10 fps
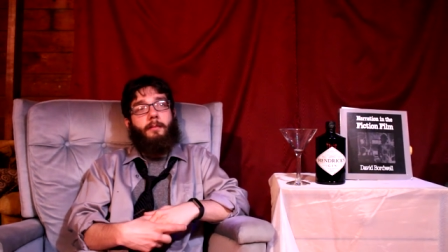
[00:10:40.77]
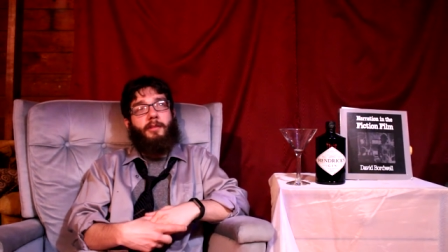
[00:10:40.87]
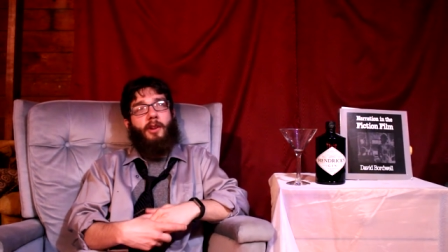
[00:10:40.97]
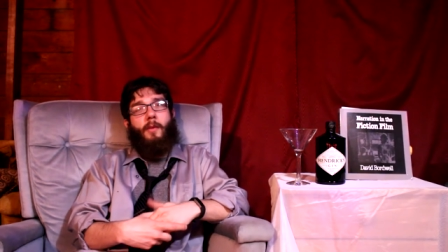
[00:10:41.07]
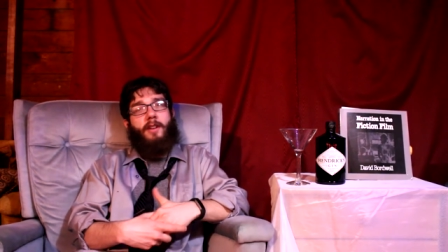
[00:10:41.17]

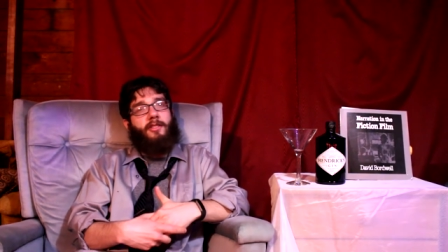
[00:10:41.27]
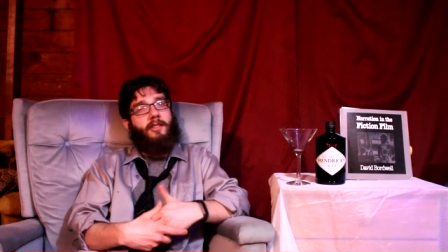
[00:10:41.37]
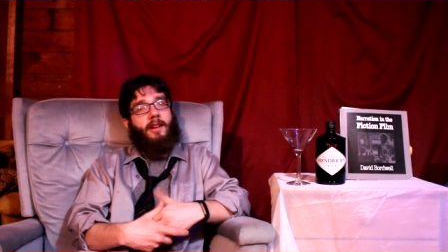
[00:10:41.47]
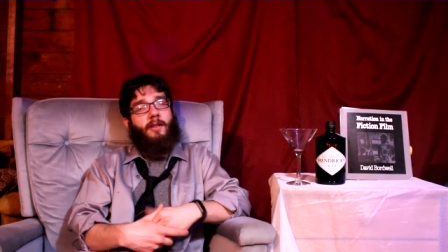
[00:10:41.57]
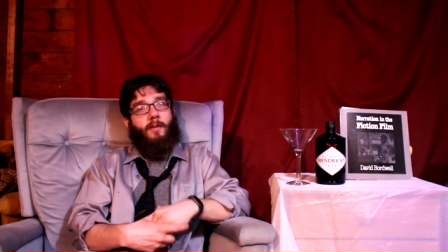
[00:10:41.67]
But don't watch the
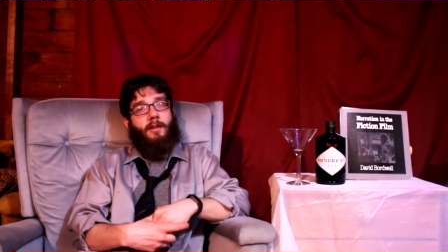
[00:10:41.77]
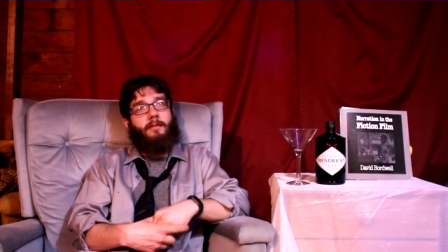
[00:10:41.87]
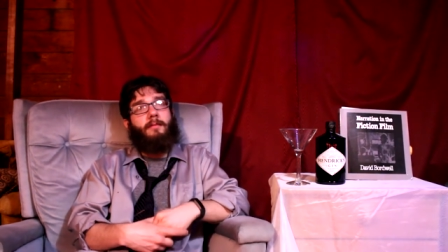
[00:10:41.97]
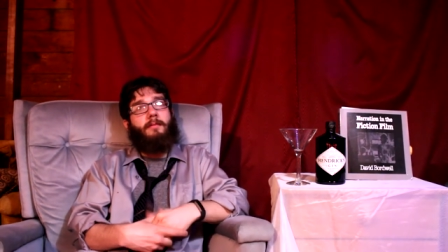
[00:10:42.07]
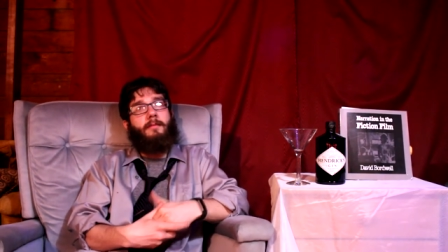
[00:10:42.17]
second one.
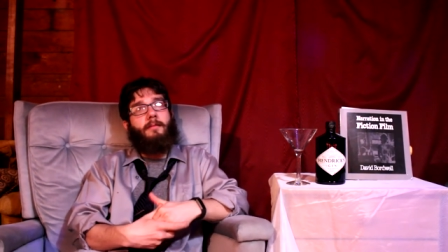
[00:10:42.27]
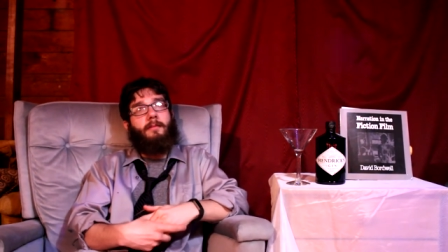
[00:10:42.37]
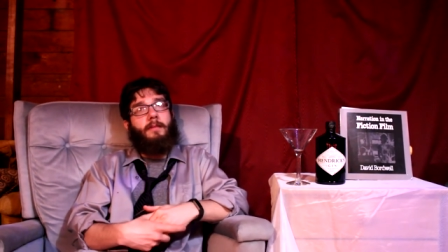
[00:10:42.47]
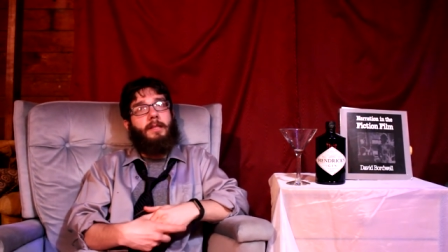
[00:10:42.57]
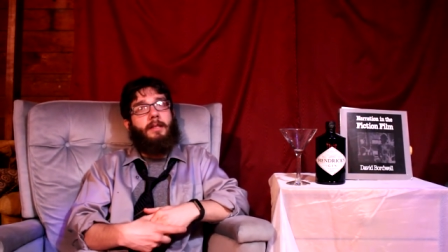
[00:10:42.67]

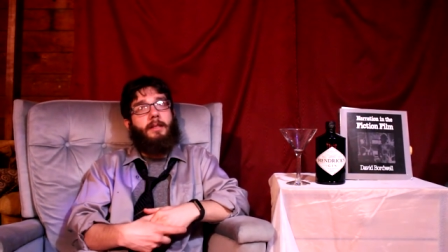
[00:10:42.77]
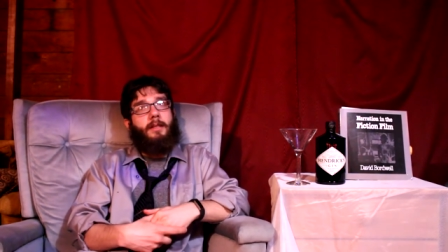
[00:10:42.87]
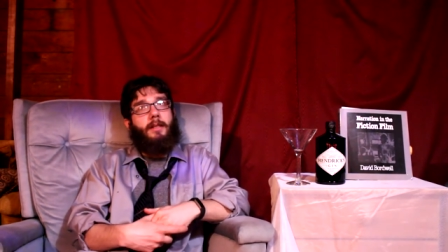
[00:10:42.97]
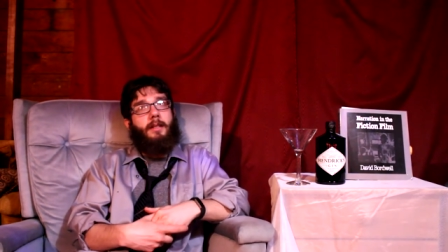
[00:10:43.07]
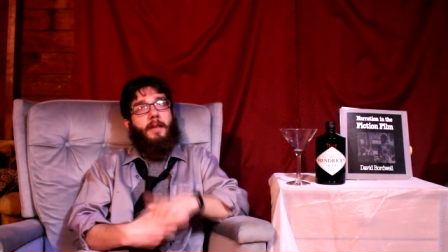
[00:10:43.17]

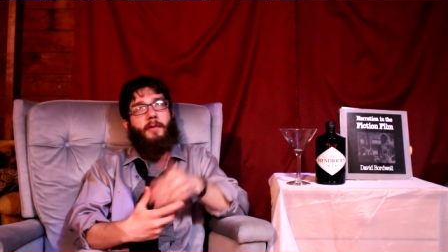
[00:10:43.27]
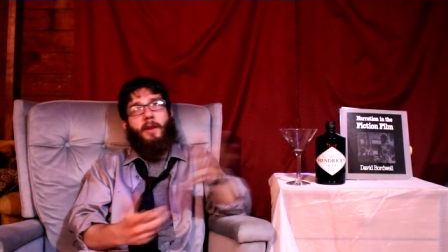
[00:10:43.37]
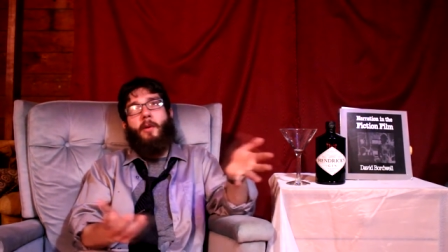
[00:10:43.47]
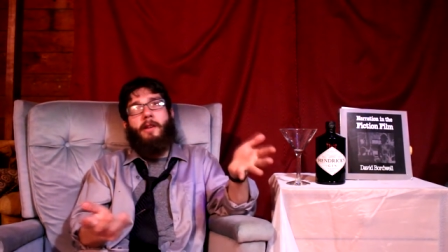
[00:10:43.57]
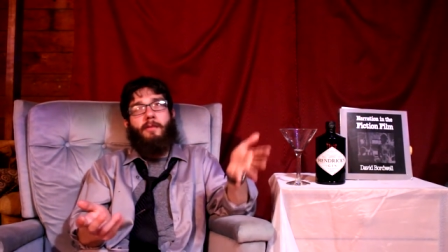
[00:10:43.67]
If you
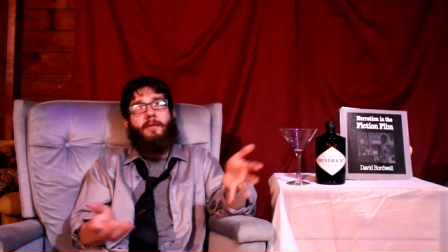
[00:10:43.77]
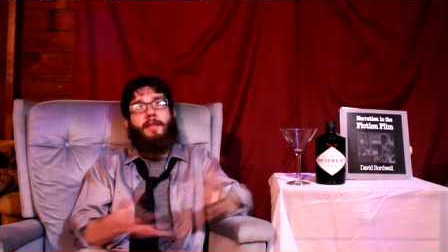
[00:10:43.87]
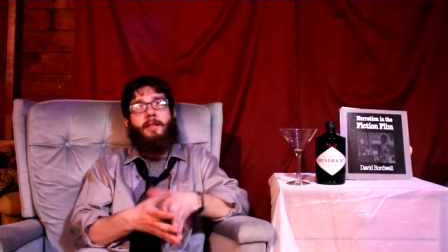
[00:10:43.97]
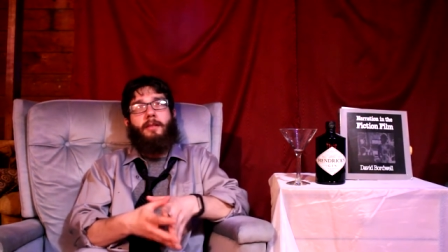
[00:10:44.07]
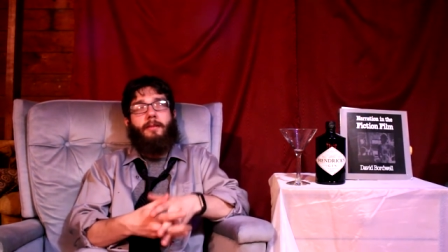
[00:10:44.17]
like weird
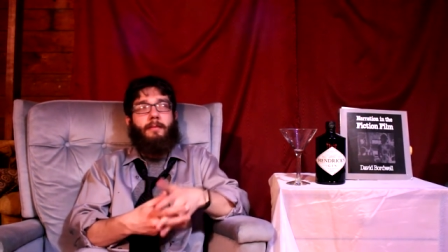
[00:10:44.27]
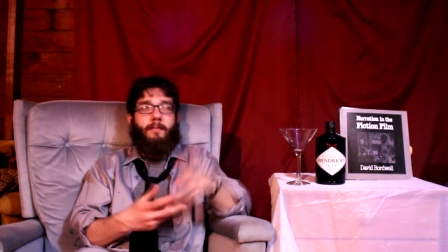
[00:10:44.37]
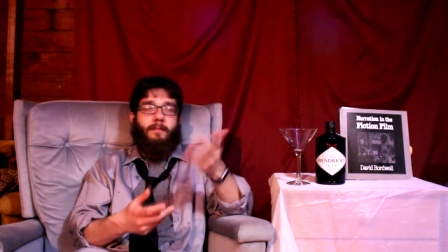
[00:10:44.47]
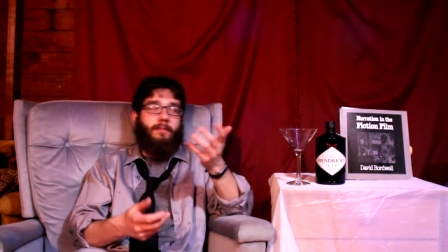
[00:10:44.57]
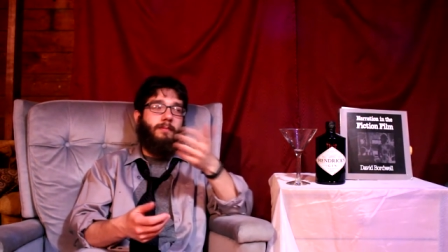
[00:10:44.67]
movies,
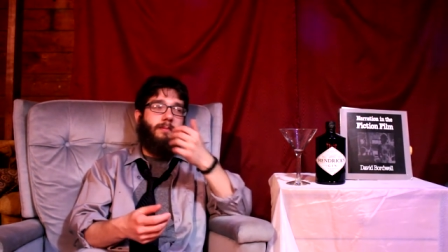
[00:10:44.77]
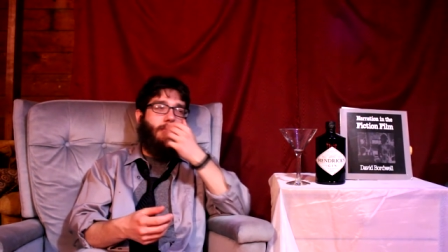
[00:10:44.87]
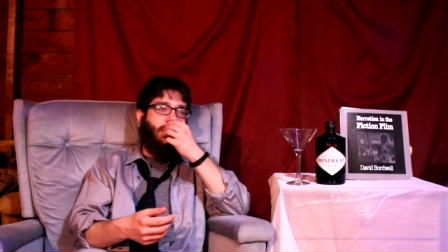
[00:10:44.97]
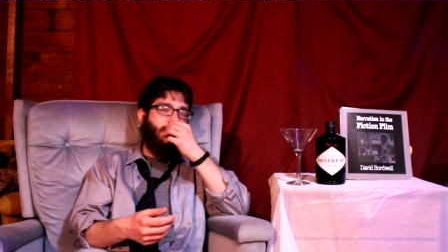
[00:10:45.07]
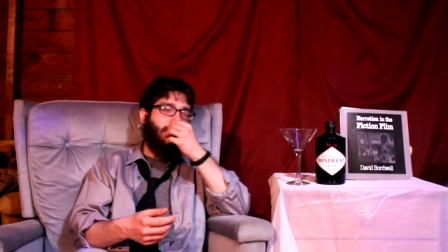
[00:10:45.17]

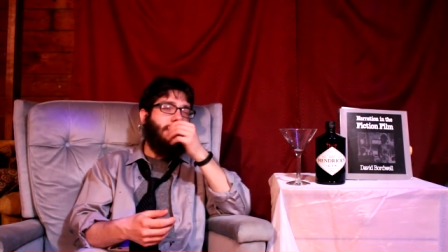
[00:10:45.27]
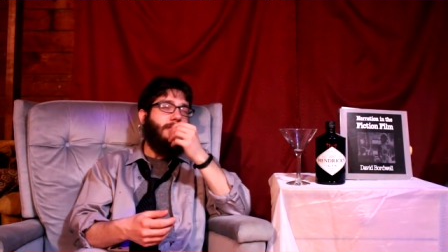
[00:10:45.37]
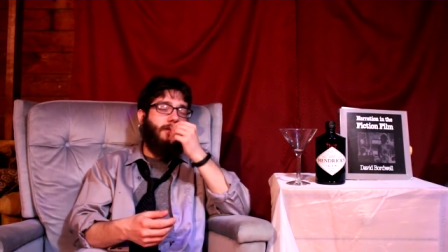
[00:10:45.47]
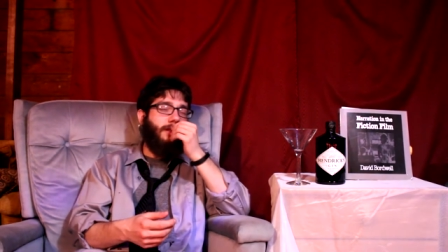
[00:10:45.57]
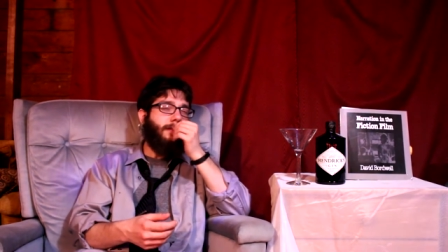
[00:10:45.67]
watch the
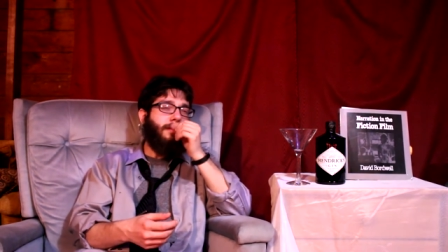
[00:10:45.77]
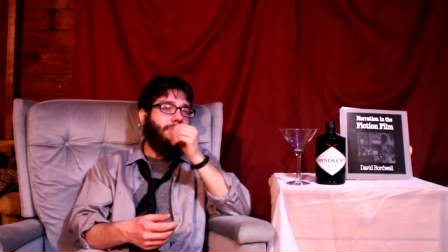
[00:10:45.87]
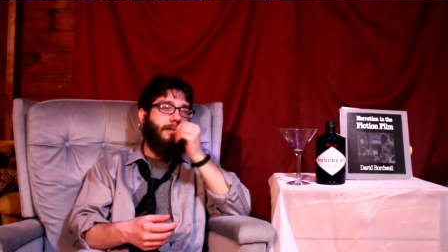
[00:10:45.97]
third one.